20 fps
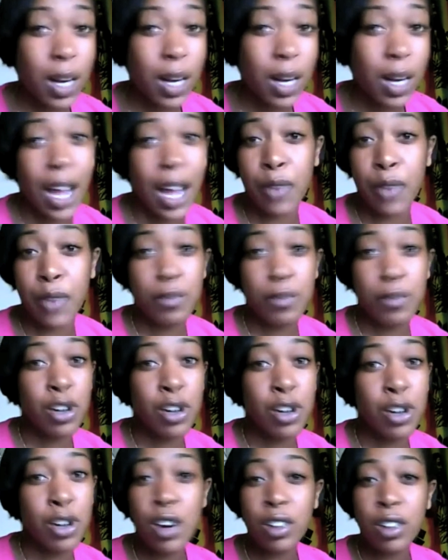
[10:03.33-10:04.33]
a guy for
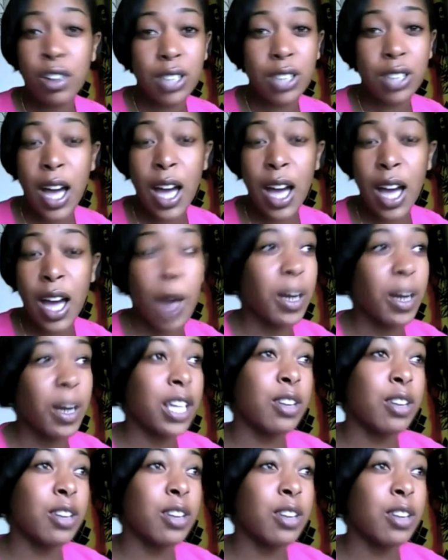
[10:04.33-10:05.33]
a long time and
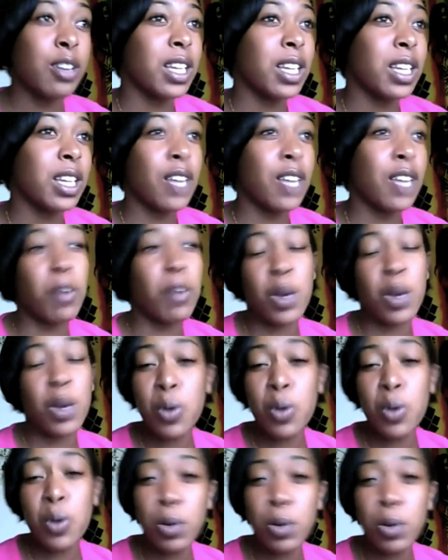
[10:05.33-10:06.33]
he could be giving me
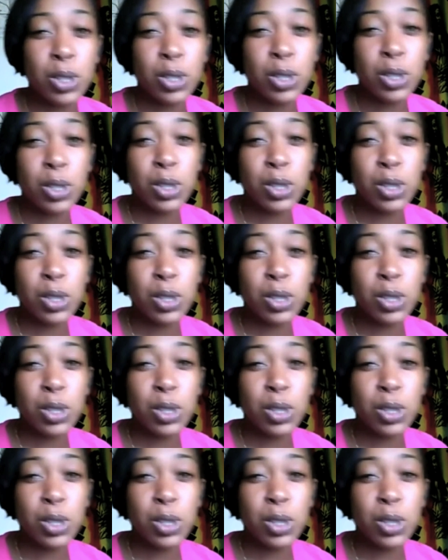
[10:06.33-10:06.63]
all the